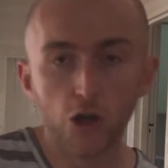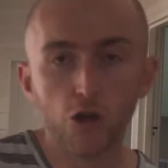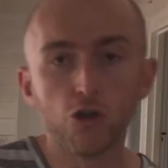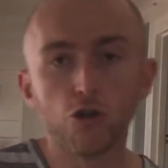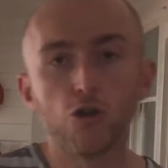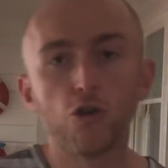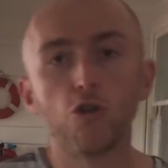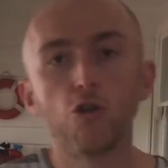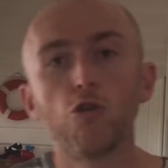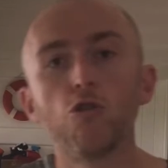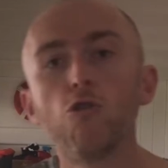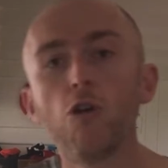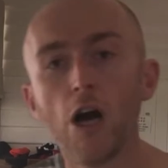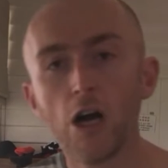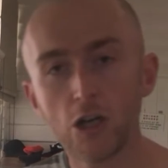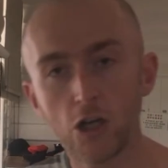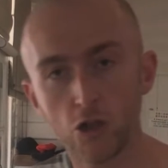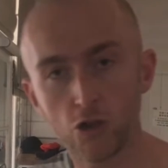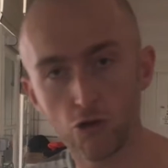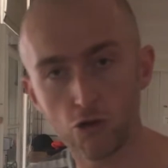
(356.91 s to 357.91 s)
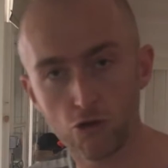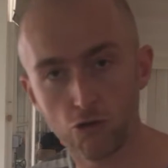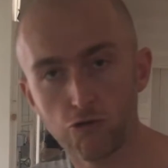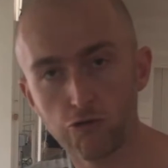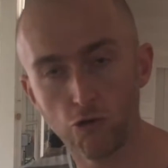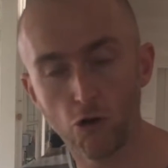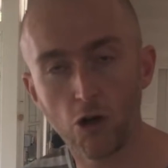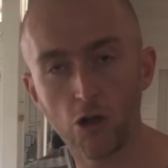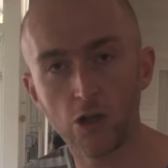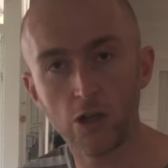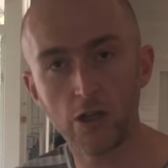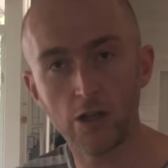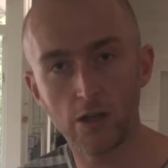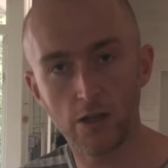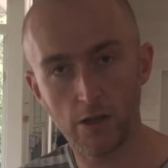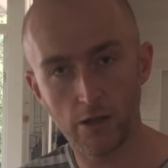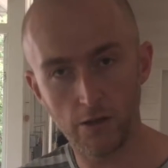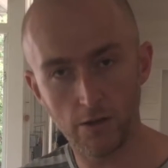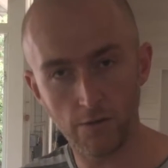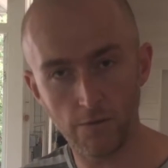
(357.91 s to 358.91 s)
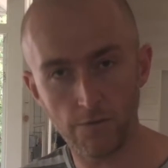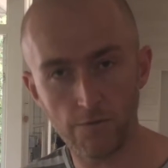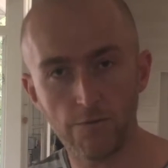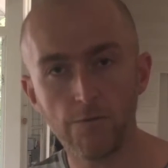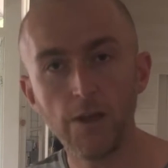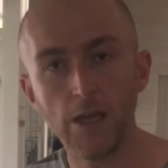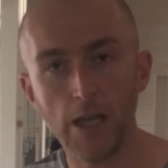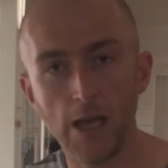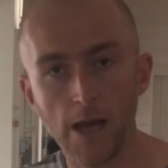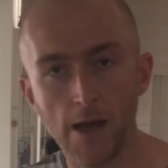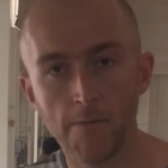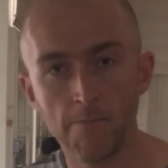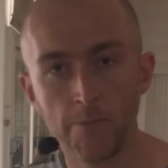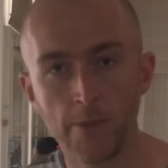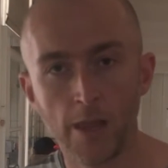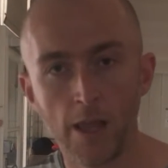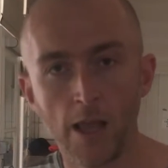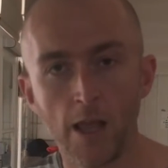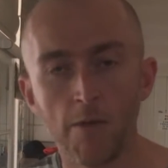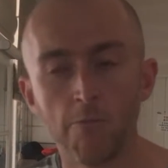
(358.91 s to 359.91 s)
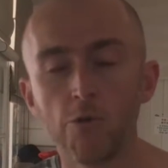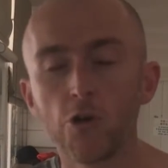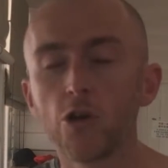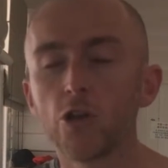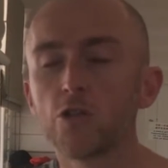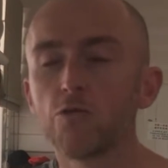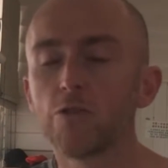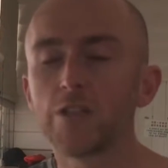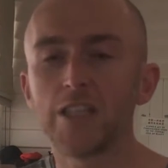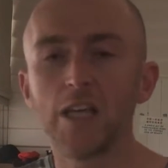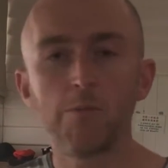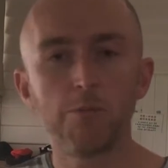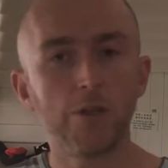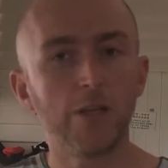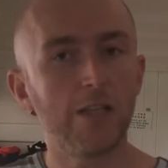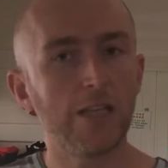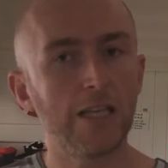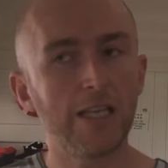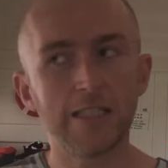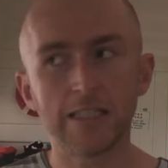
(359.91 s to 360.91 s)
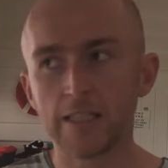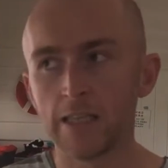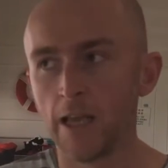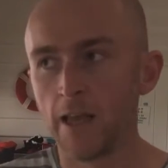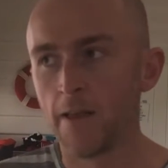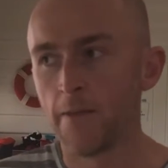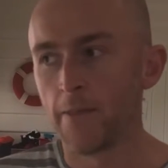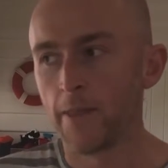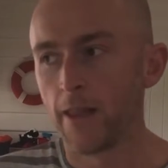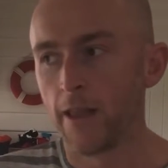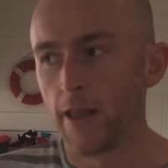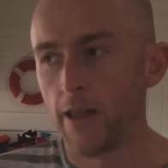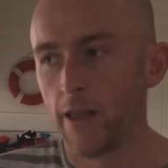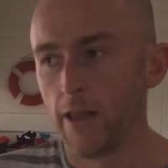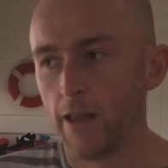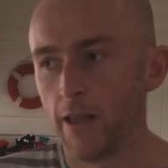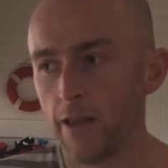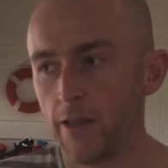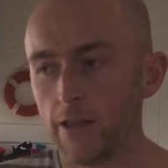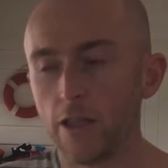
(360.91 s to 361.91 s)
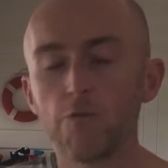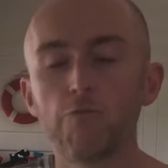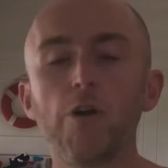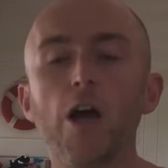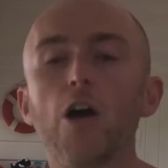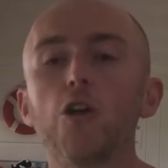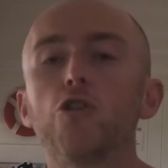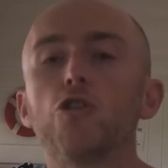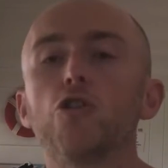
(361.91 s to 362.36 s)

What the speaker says: You are controlling the fear, because what's happening is we are